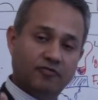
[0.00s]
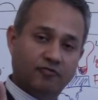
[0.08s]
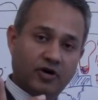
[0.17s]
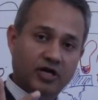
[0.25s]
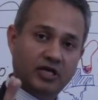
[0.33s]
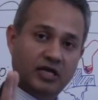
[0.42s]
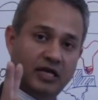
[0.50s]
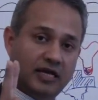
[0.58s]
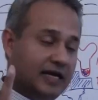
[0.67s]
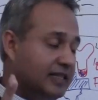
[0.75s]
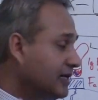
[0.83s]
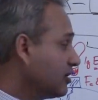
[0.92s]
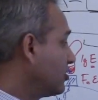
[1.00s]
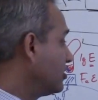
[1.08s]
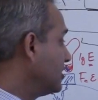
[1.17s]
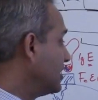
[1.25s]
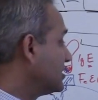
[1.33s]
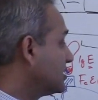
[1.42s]
One, and they're,
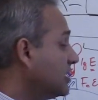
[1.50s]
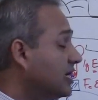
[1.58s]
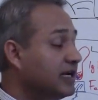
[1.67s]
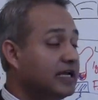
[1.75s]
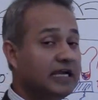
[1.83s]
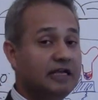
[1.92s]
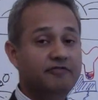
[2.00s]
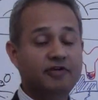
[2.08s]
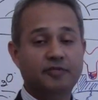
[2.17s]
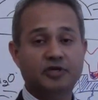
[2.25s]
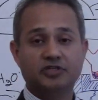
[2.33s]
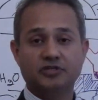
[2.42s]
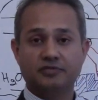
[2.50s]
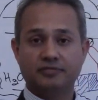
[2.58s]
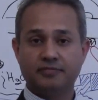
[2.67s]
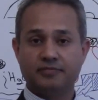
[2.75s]
they're starting inflammation